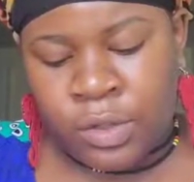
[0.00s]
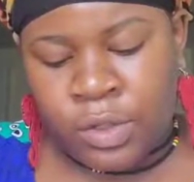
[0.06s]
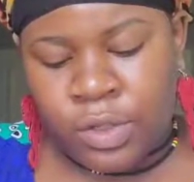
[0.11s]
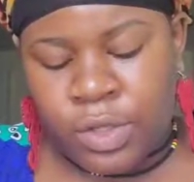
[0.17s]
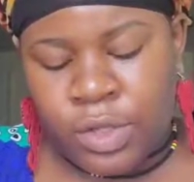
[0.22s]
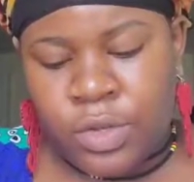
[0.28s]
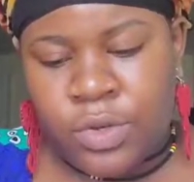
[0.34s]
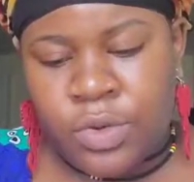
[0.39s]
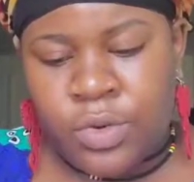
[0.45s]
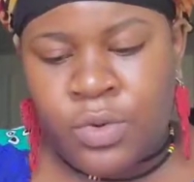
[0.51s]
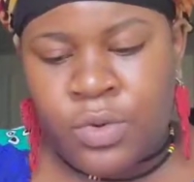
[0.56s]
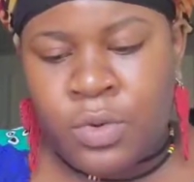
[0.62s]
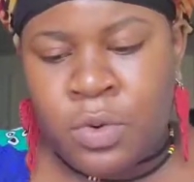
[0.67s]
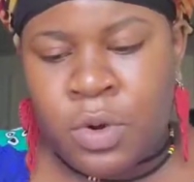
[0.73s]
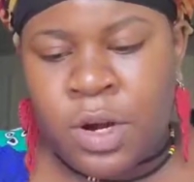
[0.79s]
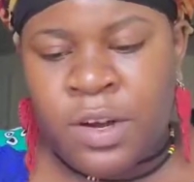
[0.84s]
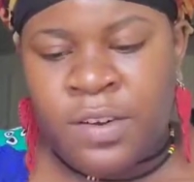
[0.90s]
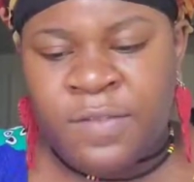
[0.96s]

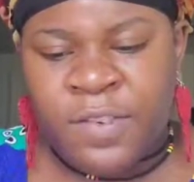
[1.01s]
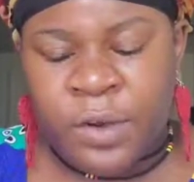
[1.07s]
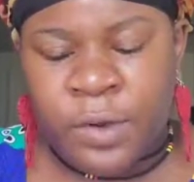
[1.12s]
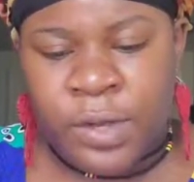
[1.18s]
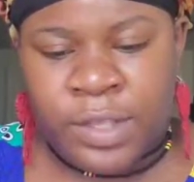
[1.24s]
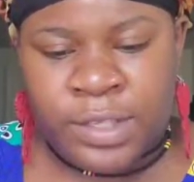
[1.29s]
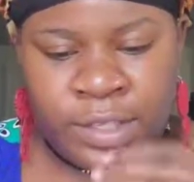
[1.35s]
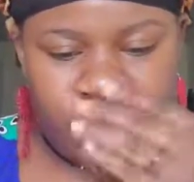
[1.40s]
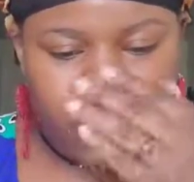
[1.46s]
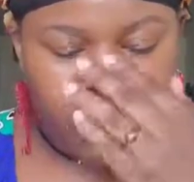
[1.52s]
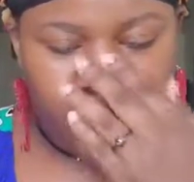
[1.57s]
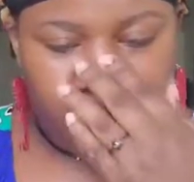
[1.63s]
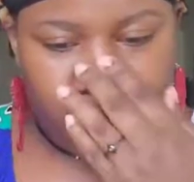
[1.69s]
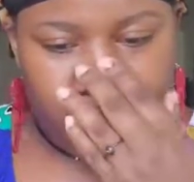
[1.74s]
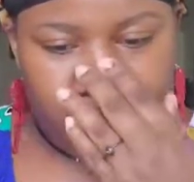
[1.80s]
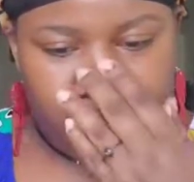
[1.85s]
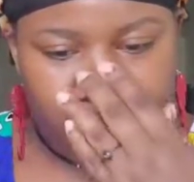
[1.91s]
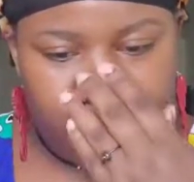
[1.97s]
You are focusing
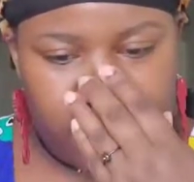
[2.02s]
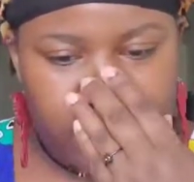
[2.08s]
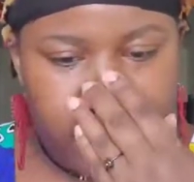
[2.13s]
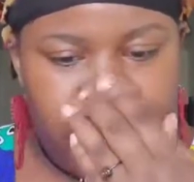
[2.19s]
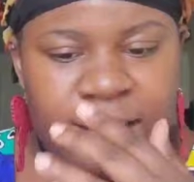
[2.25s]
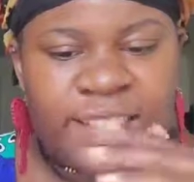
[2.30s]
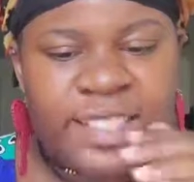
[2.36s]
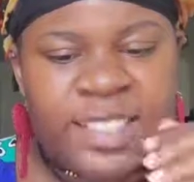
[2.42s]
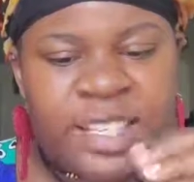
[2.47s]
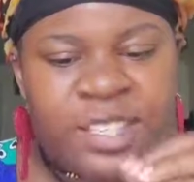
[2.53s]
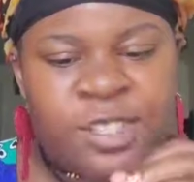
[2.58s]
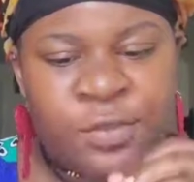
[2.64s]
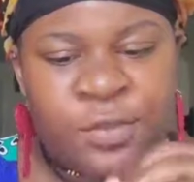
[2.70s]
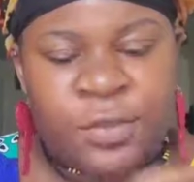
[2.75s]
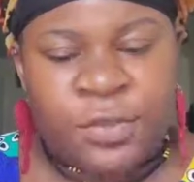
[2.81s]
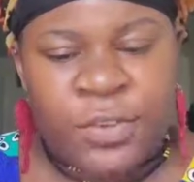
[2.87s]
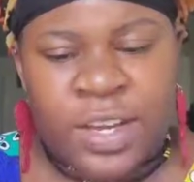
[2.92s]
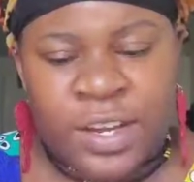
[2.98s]
on the things that you
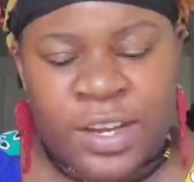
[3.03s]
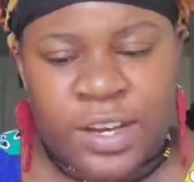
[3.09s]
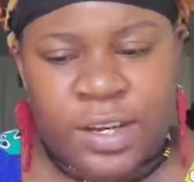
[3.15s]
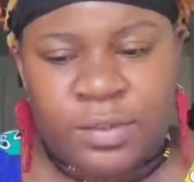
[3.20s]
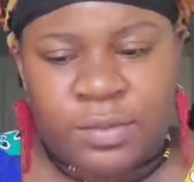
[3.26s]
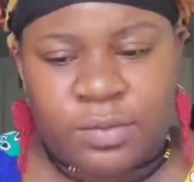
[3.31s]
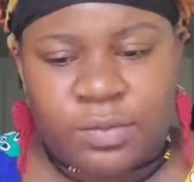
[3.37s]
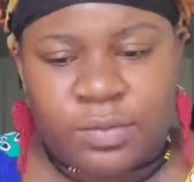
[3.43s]
fear